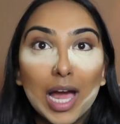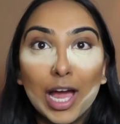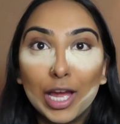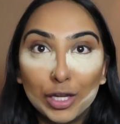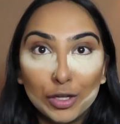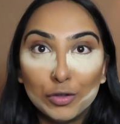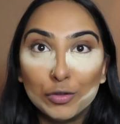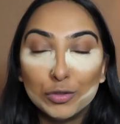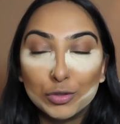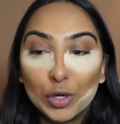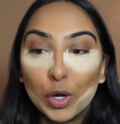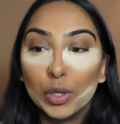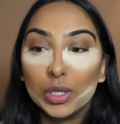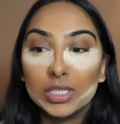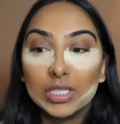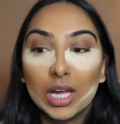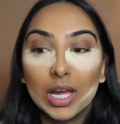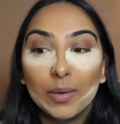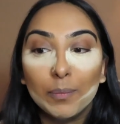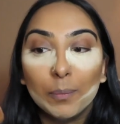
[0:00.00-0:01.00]
I use all
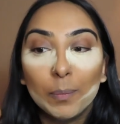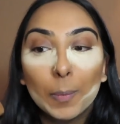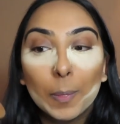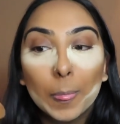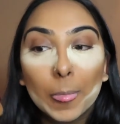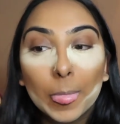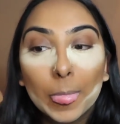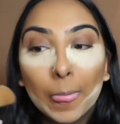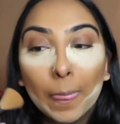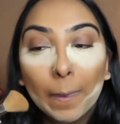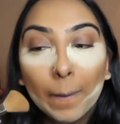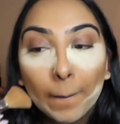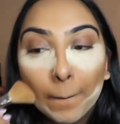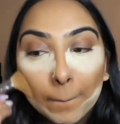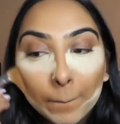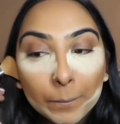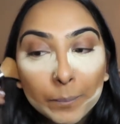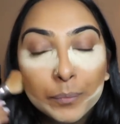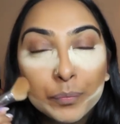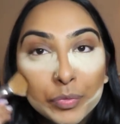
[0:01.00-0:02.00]
the time.
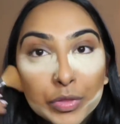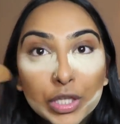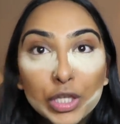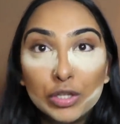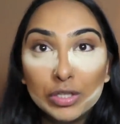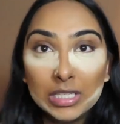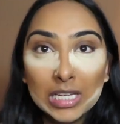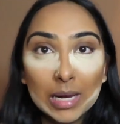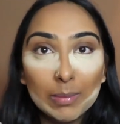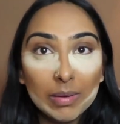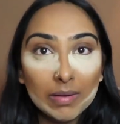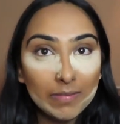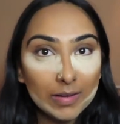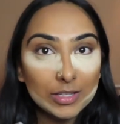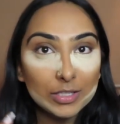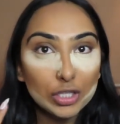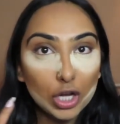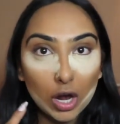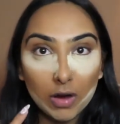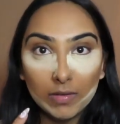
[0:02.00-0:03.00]
You see how my
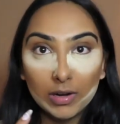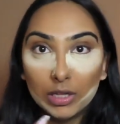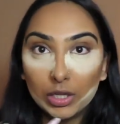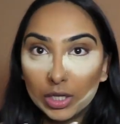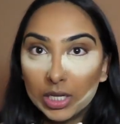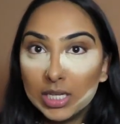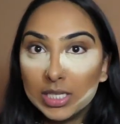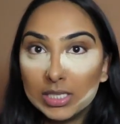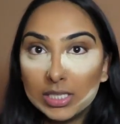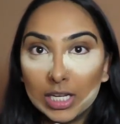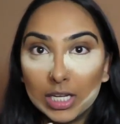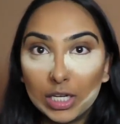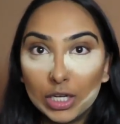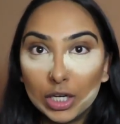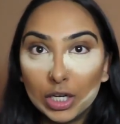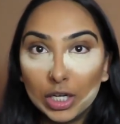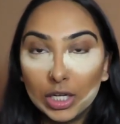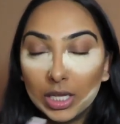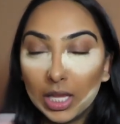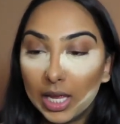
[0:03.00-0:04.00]
face is already looking
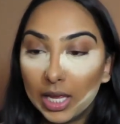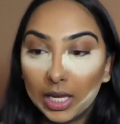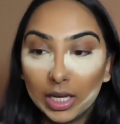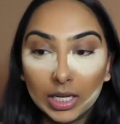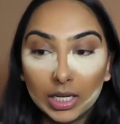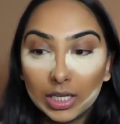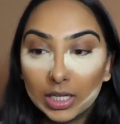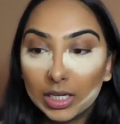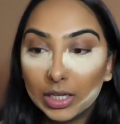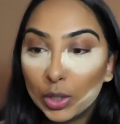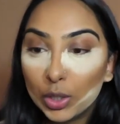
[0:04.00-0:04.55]
skinnier? Like